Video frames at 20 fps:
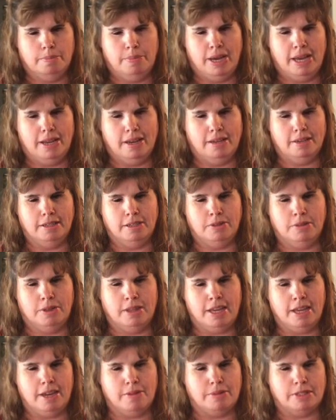But you'd
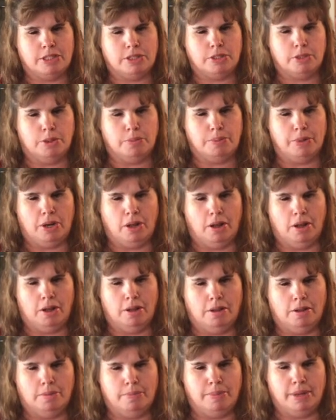think it would scoop it
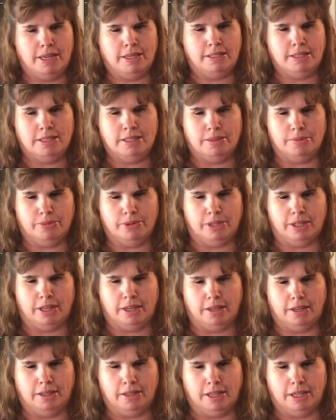all, but it doesn't
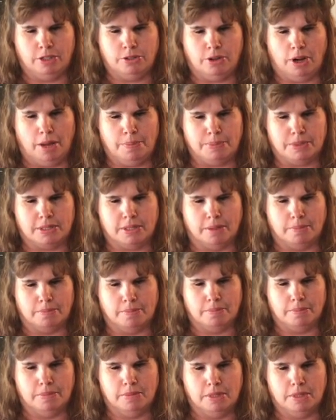really. It like drops some.